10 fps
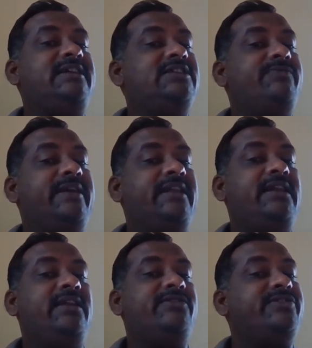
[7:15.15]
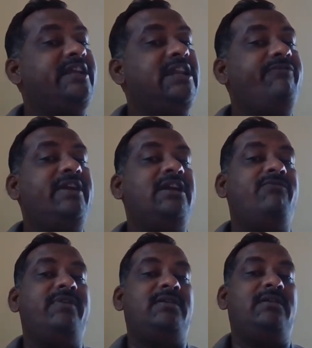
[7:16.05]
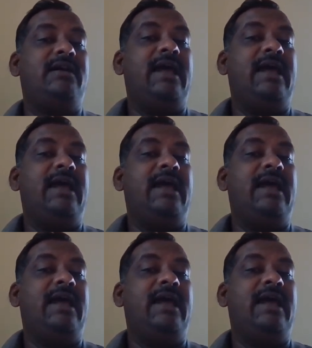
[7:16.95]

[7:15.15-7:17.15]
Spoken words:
is very significant one,